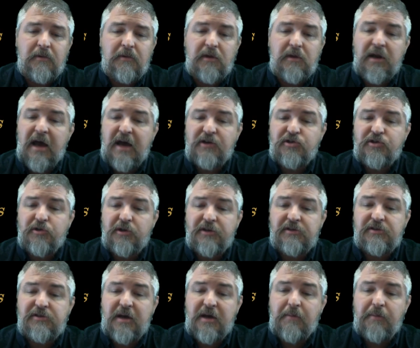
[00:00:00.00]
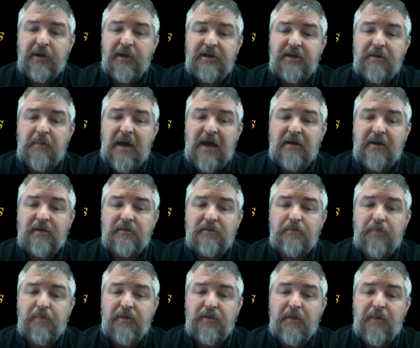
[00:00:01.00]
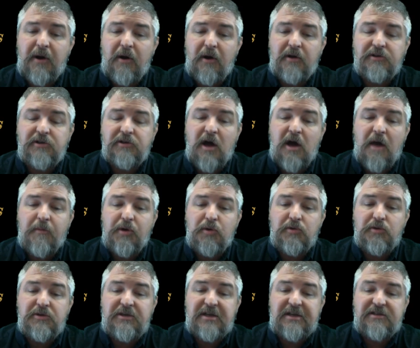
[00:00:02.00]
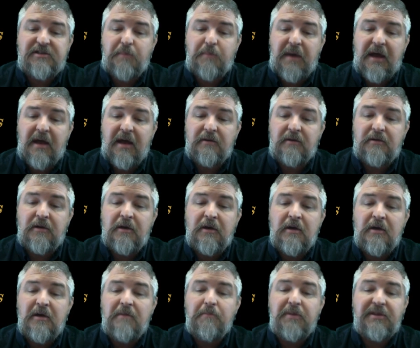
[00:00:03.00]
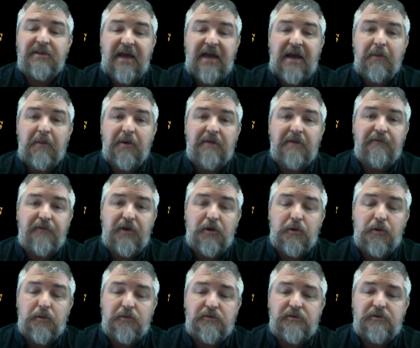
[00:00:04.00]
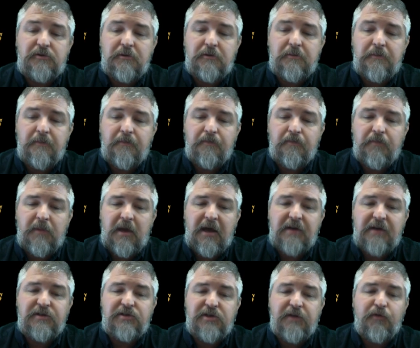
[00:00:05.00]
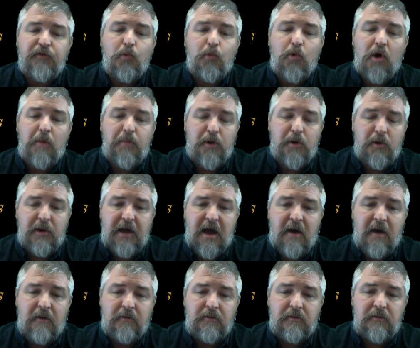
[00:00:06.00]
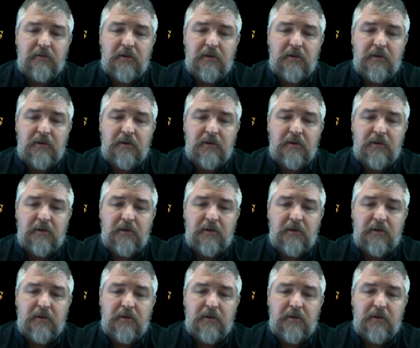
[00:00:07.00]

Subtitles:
The National Assembly demanded the Paris Commune disband, but they refused. A civil war broke out.